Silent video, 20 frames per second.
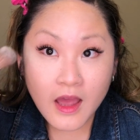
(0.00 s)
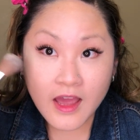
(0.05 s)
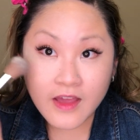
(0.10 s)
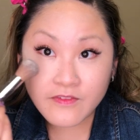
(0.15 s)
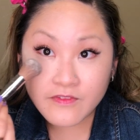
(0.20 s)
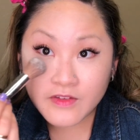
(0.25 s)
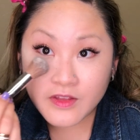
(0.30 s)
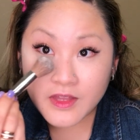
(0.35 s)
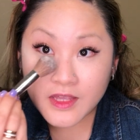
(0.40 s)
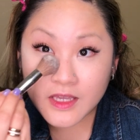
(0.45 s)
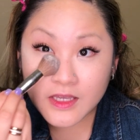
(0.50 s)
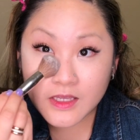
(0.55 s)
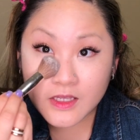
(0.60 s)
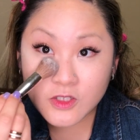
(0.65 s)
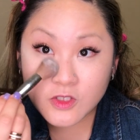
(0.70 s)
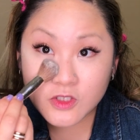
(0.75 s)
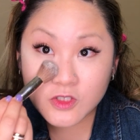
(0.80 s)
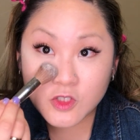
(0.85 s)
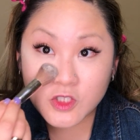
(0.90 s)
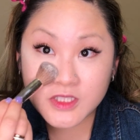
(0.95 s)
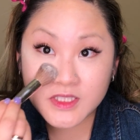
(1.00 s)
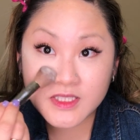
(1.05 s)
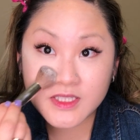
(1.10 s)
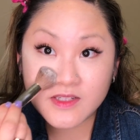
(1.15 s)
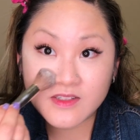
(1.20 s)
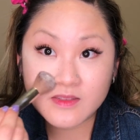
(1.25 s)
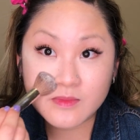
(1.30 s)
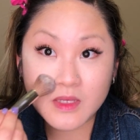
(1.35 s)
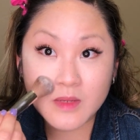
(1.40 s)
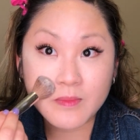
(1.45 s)
I feel like it just
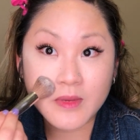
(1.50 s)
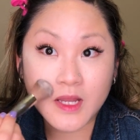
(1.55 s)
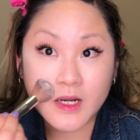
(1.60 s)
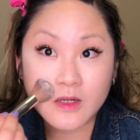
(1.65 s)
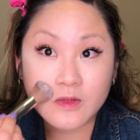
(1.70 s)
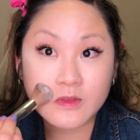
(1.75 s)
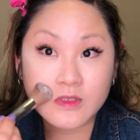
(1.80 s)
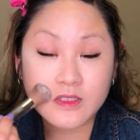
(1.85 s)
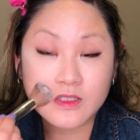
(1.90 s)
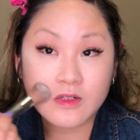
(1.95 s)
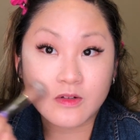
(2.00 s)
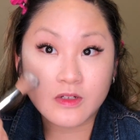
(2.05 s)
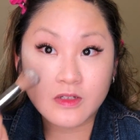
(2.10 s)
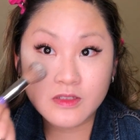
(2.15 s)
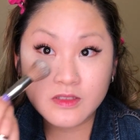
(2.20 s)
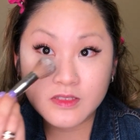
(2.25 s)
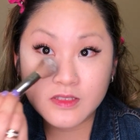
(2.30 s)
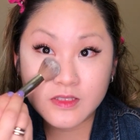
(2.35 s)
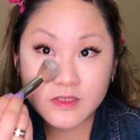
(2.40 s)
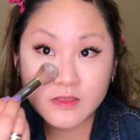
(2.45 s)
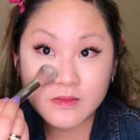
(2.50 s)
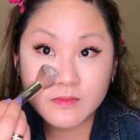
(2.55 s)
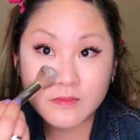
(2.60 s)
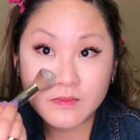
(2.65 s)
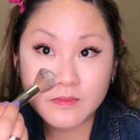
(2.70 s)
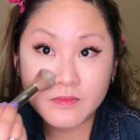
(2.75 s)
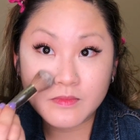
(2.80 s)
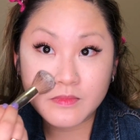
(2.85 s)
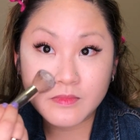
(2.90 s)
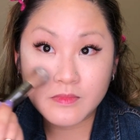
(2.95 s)
gives me better results.
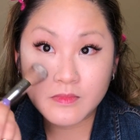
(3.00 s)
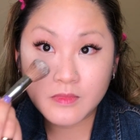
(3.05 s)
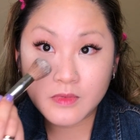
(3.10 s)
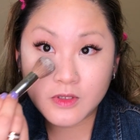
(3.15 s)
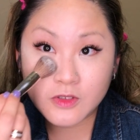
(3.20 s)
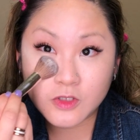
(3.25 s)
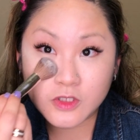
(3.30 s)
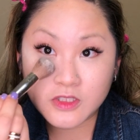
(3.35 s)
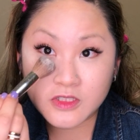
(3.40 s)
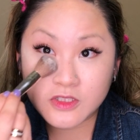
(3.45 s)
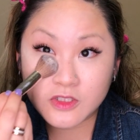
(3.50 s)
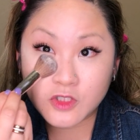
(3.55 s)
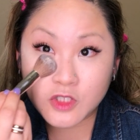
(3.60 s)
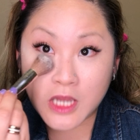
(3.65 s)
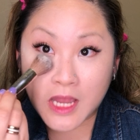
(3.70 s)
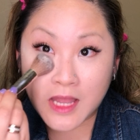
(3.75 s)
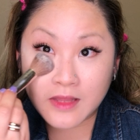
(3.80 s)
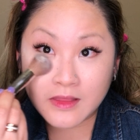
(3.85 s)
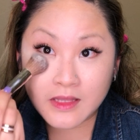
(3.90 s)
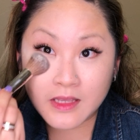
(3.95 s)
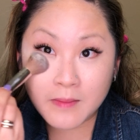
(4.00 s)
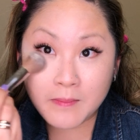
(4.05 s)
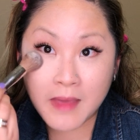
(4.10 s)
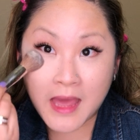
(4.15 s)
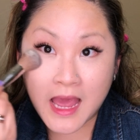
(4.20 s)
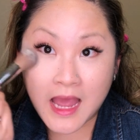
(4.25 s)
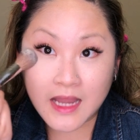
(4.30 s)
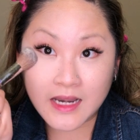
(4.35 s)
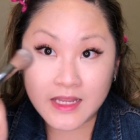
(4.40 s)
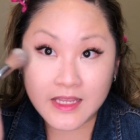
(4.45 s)
Just gently
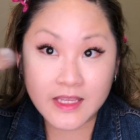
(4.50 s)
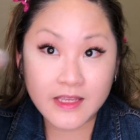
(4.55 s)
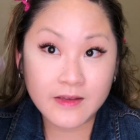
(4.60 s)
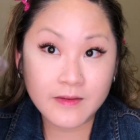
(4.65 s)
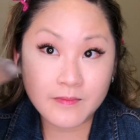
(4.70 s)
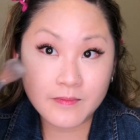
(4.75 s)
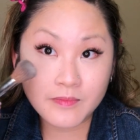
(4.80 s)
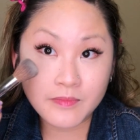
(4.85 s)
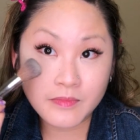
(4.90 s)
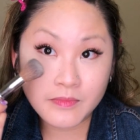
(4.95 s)
patting it.